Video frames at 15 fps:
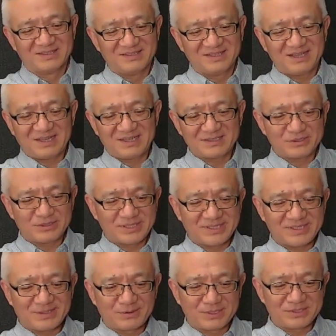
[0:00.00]
Yeah,
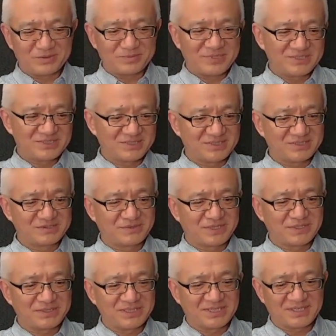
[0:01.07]
actually, the information is very